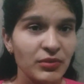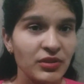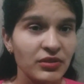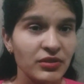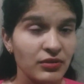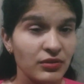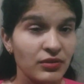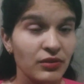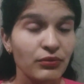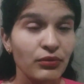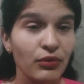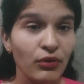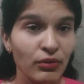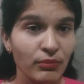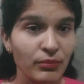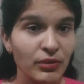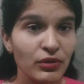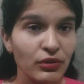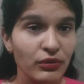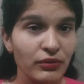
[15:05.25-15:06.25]
This is the
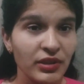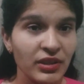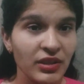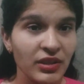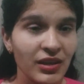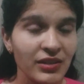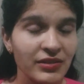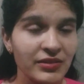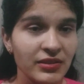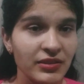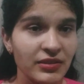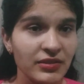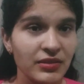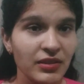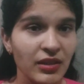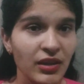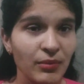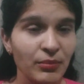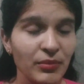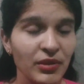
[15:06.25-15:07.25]
format of an IELTS
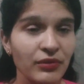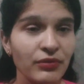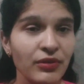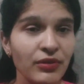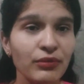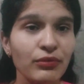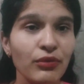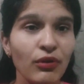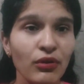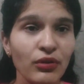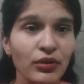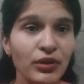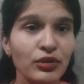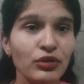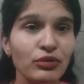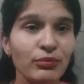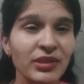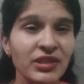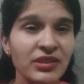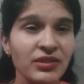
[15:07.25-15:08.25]
exam. If I forget
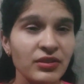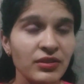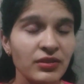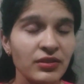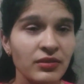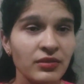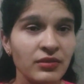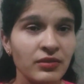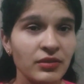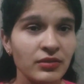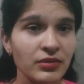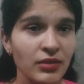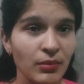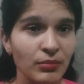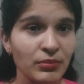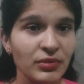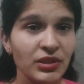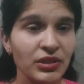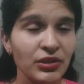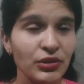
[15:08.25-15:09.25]
to mention
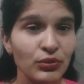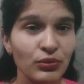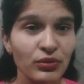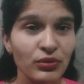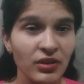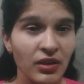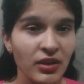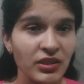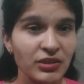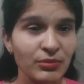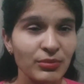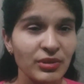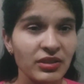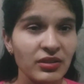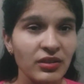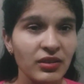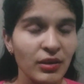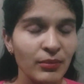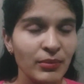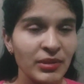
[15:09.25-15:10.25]
something, you can ask me in
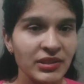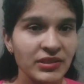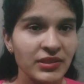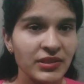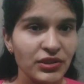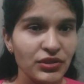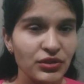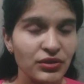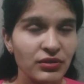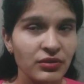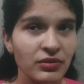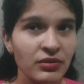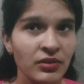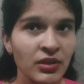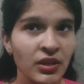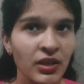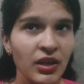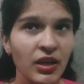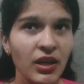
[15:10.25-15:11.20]
the comment section.